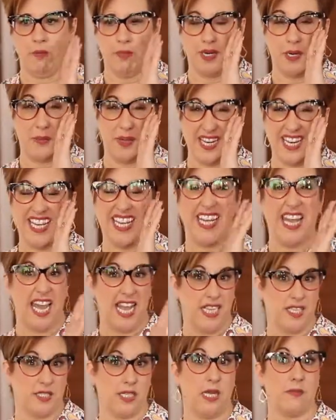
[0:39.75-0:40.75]
but I'm going to
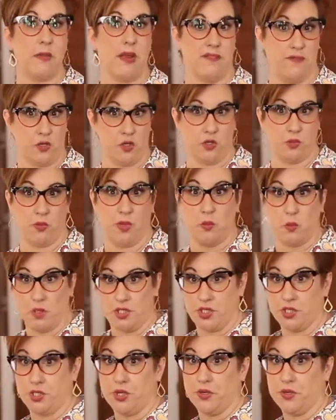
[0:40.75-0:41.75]
guess at my first one,
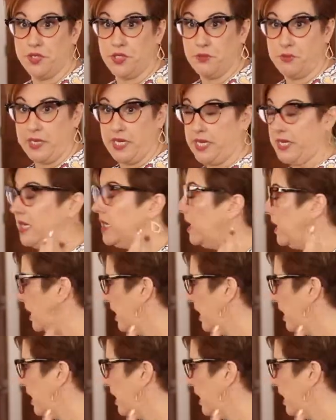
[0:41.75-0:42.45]
which is going to be